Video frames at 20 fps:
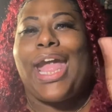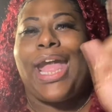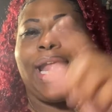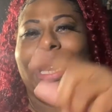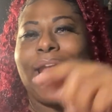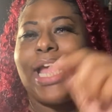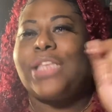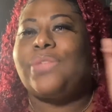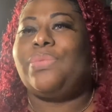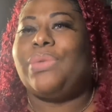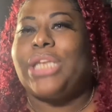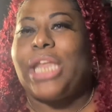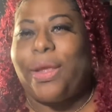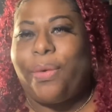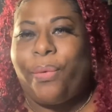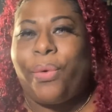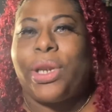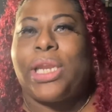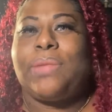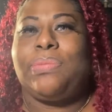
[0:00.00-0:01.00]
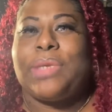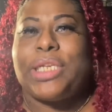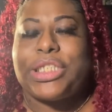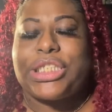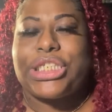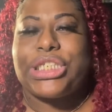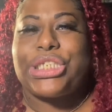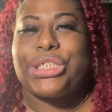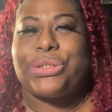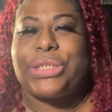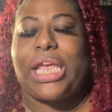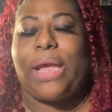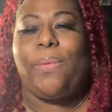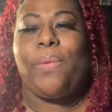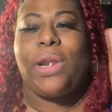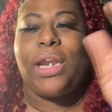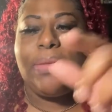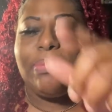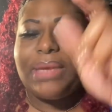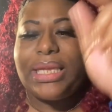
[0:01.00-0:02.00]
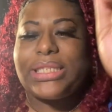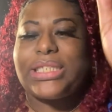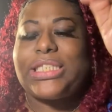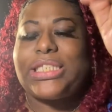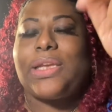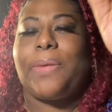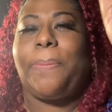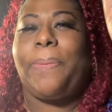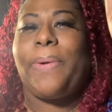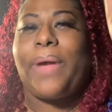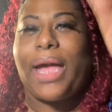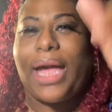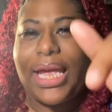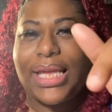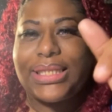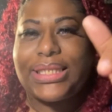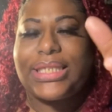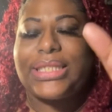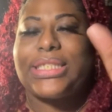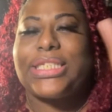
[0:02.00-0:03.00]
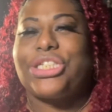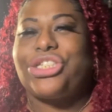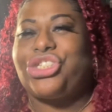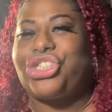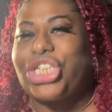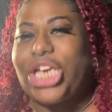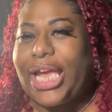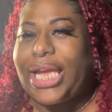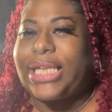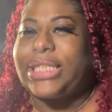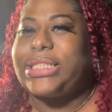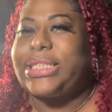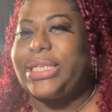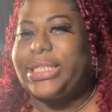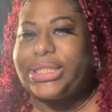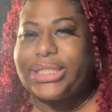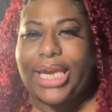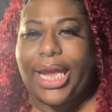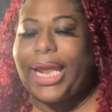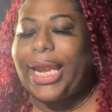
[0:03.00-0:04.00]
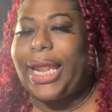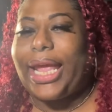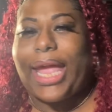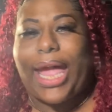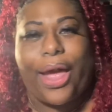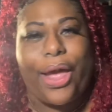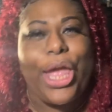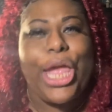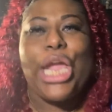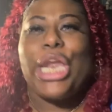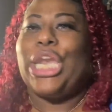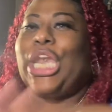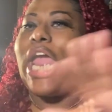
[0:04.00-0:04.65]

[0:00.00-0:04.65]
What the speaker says: And that's what they wanted me to do. They wanted me to deposit this check into a checking account.